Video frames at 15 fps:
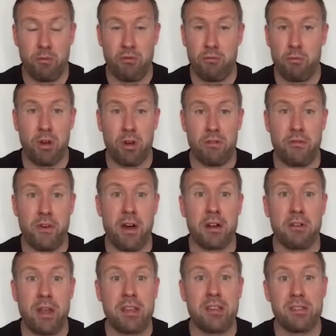what far
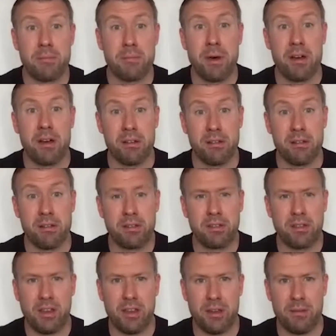greater demands
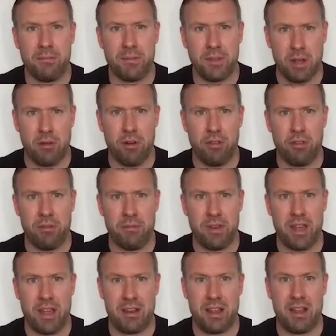on them,
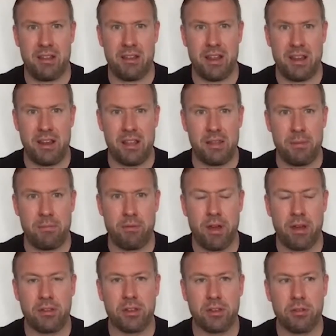and they need to be
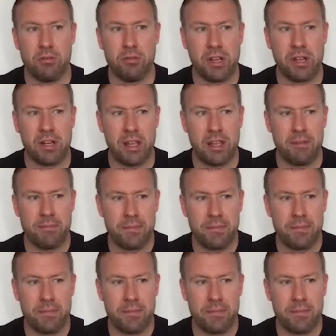priced accordingly.